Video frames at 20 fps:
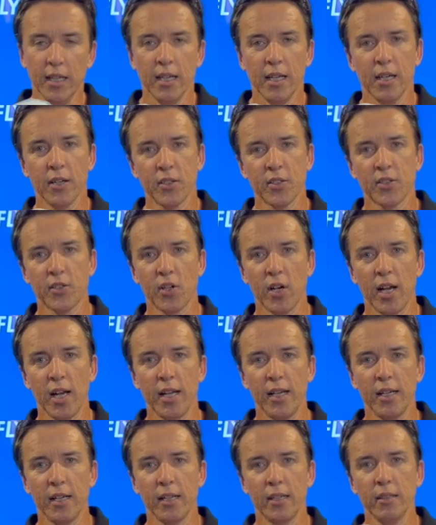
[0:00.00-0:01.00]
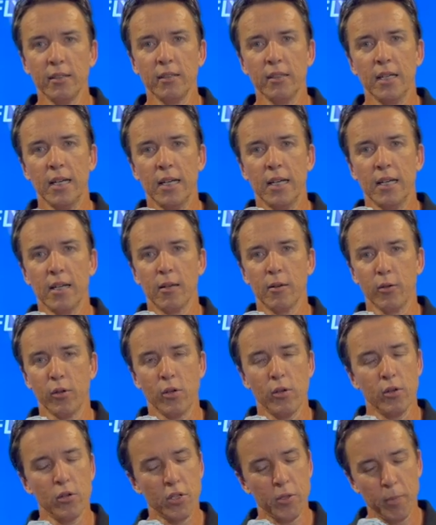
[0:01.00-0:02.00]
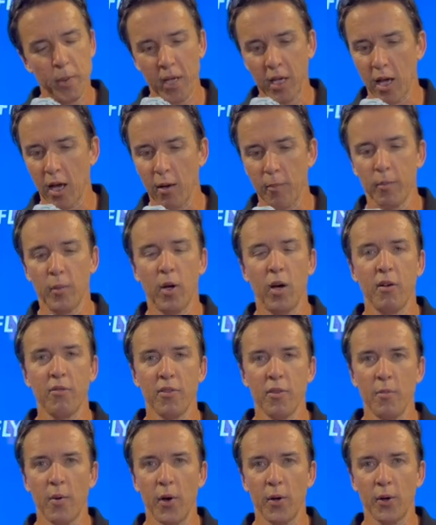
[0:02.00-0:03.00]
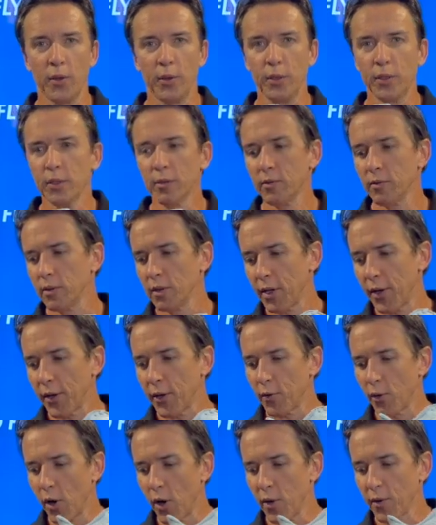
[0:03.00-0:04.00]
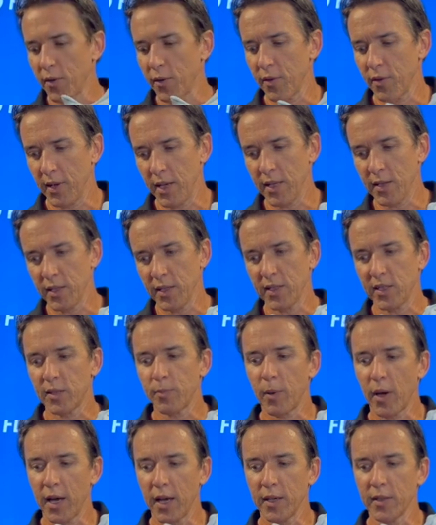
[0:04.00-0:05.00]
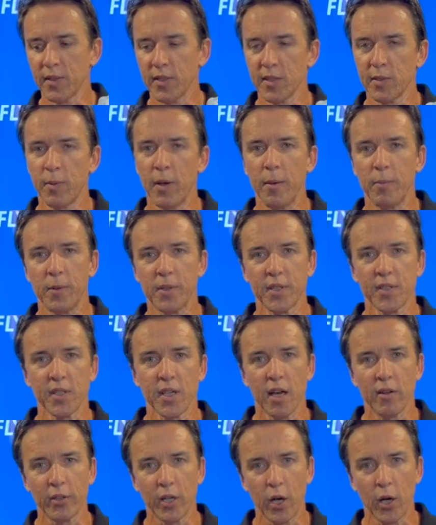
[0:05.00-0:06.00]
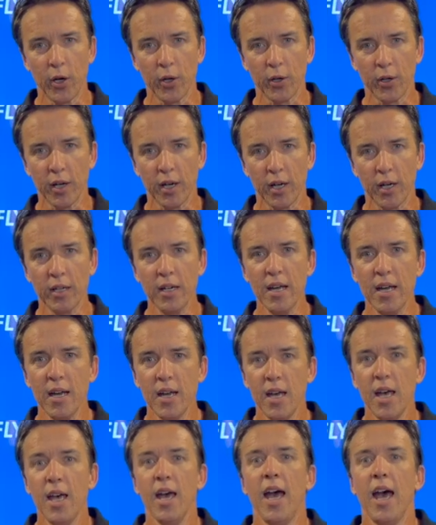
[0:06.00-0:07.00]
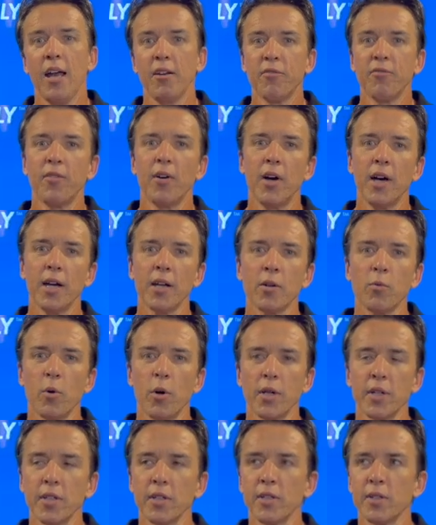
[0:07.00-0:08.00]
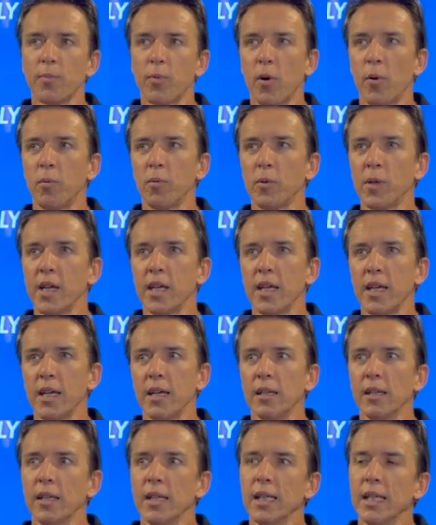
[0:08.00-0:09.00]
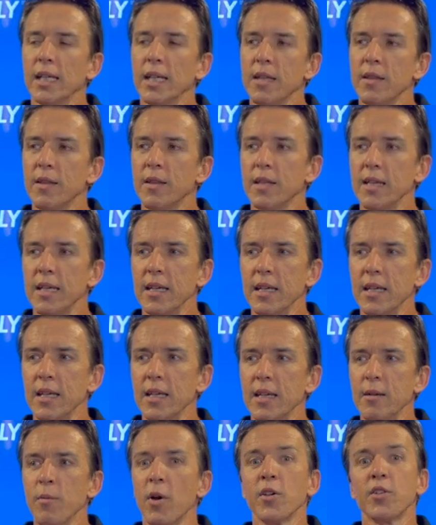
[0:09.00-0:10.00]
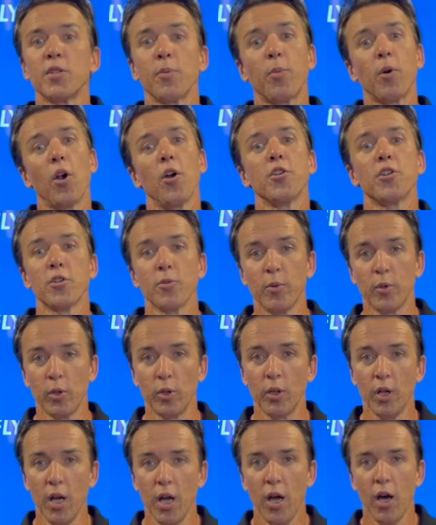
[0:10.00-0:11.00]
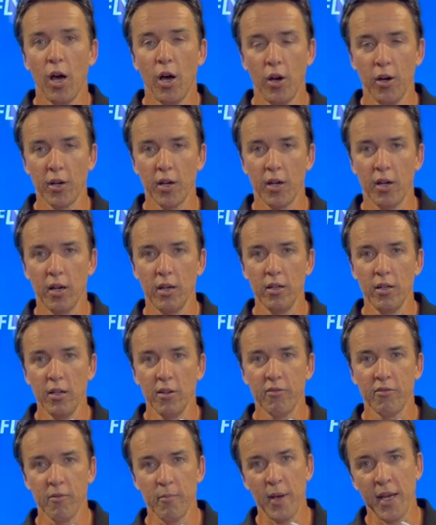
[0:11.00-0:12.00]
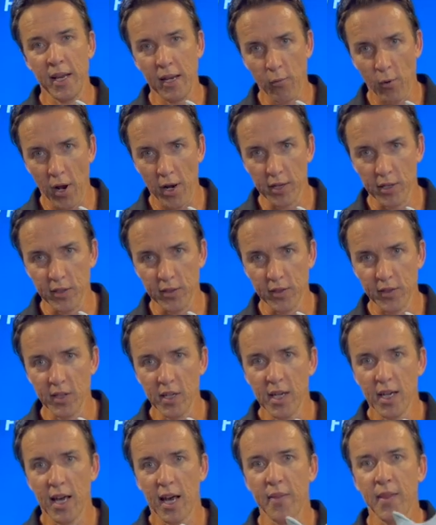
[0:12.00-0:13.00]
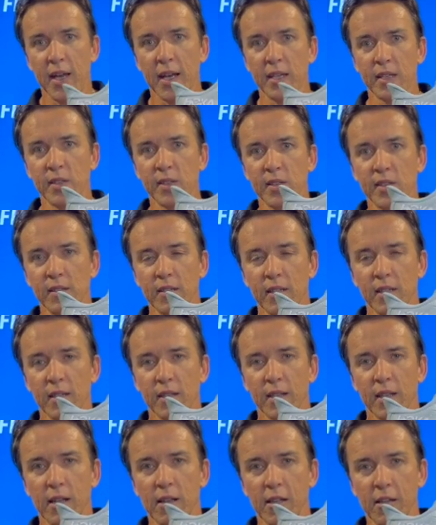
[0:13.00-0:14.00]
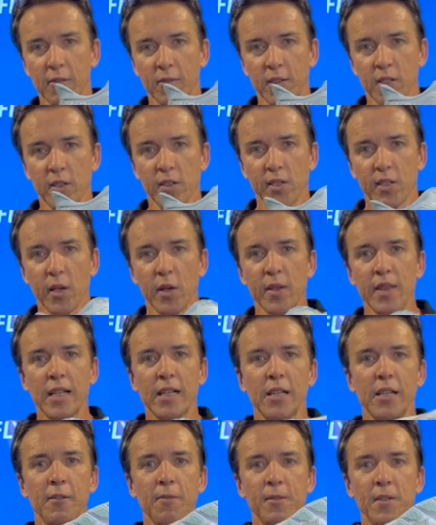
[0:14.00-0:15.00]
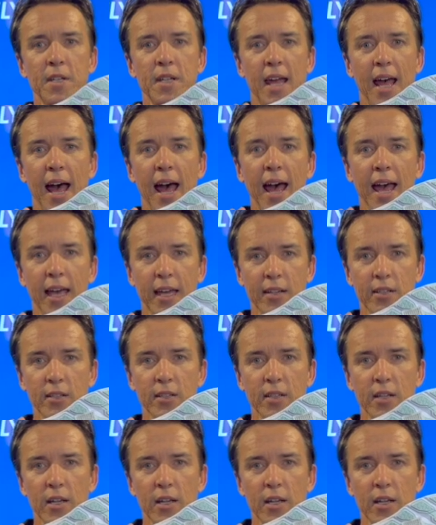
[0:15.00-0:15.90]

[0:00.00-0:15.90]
in Australia. A huge pickup of the model, a lot of growth in this space as people discover HOKA and find what is probably the most approachable HOKA for many runners, and that is the Clifton. So in the Clifton 8,